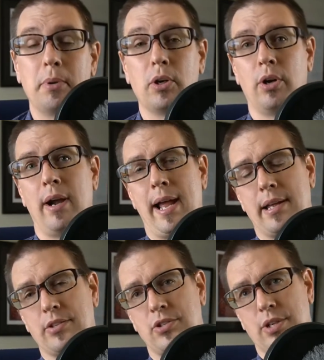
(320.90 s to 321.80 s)

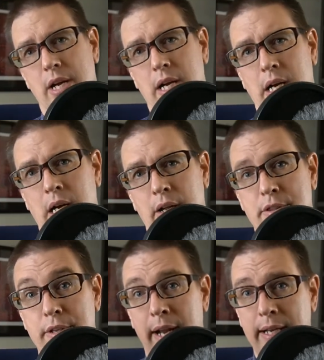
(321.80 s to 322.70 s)
as the
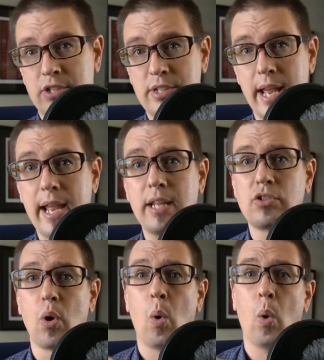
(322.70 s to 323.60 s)
United States
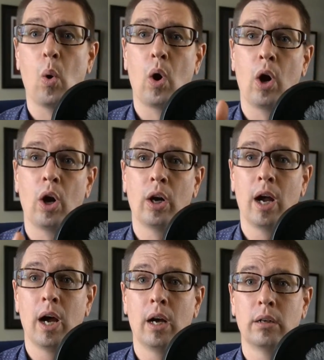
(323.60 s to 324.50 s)
or
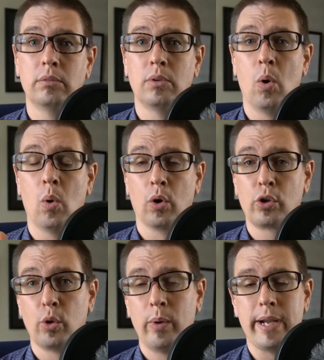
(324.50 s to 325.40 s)

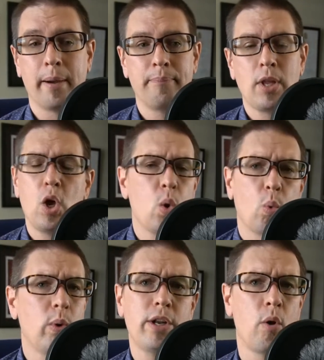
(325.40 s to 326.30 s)
Korea.
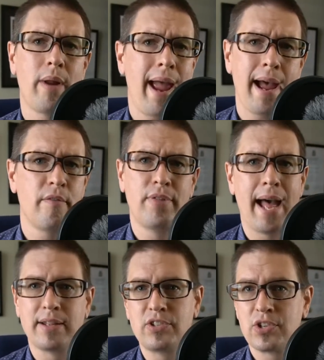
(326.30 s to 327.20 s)
We don't have
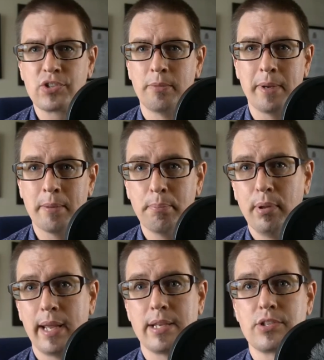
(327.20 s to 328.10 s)
that system in
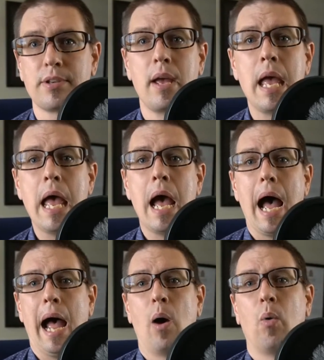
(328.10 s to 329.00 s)
place.
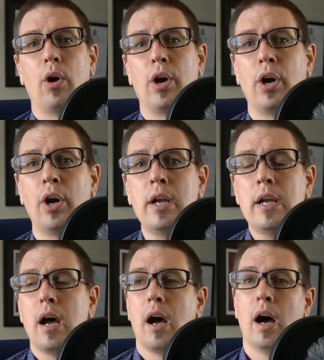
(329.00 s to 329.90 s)
Our
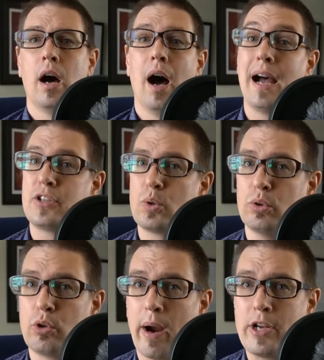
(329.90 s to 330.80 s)
high school
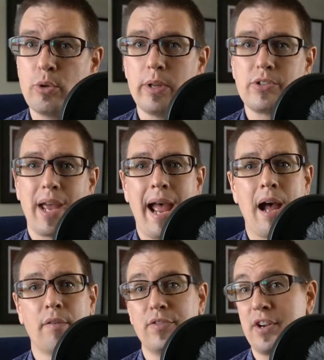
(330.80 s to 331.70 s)
graduates
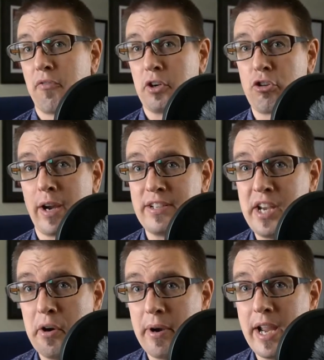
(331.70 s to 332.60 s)
have different
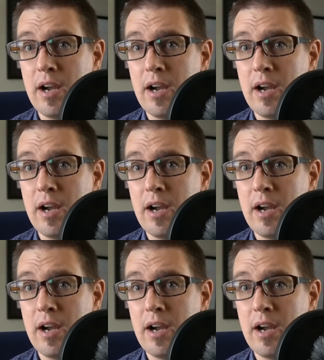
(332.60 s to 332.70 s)
criteria